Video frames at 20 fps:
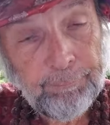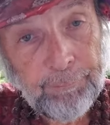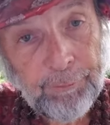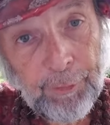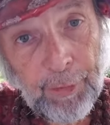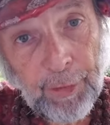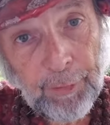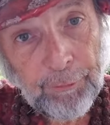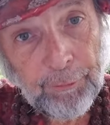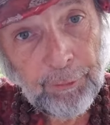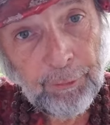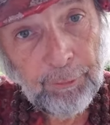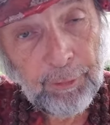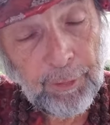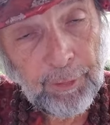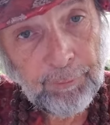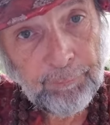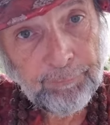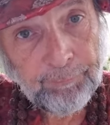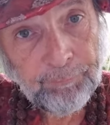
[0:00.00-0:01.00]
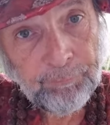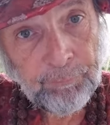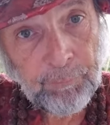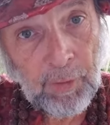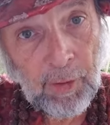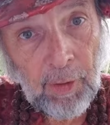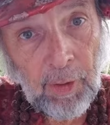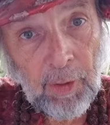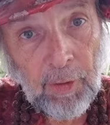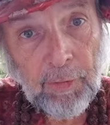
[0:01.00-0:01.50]
Sanskrit.
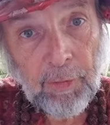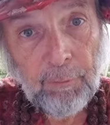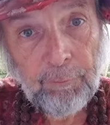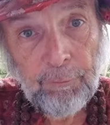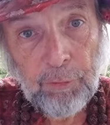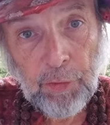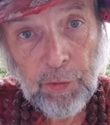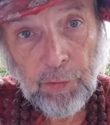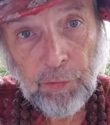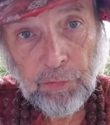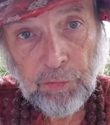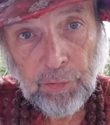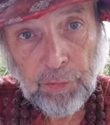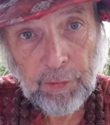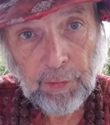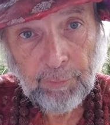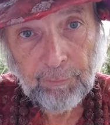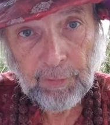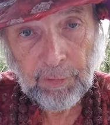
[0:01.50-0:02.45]
The fusion of